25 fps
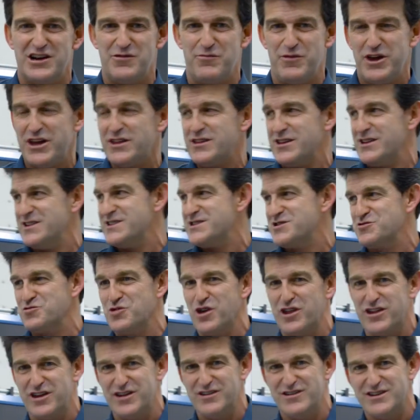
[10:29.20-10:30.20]
meetings
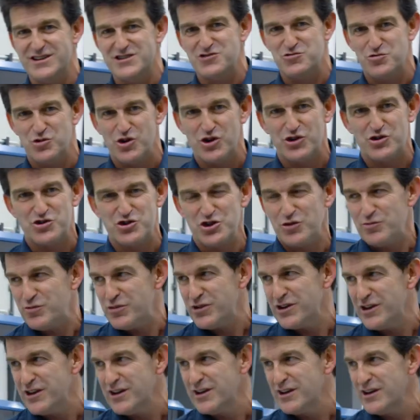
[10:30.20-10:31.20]
within this workshop,
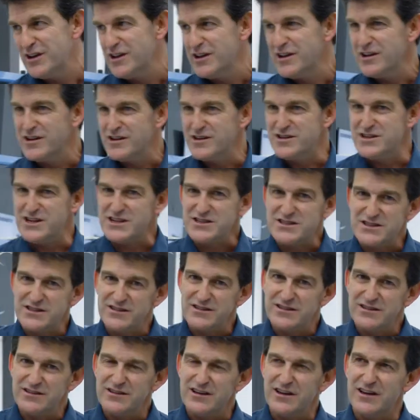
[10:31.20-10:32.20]
just
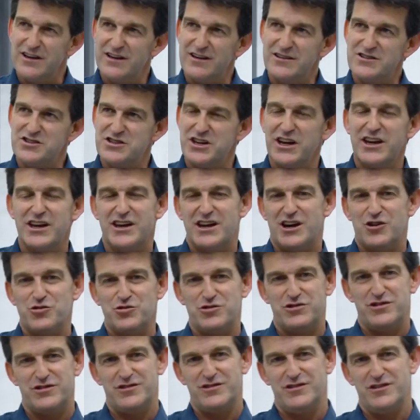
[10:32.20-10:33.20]
checking out
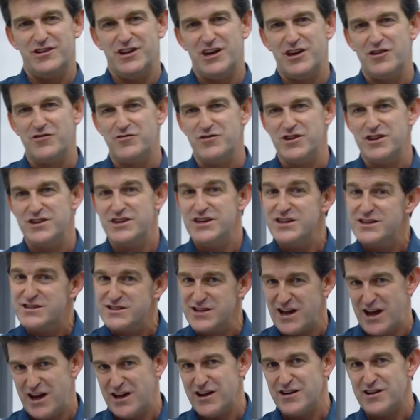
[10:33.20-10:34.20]
if the
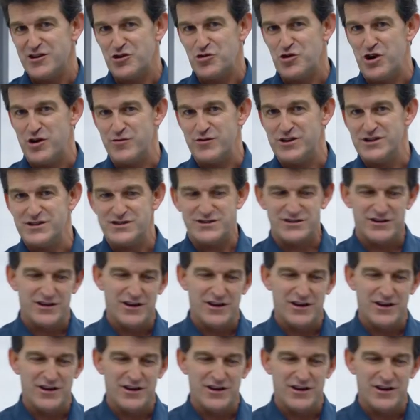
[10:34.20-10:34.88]
design requirements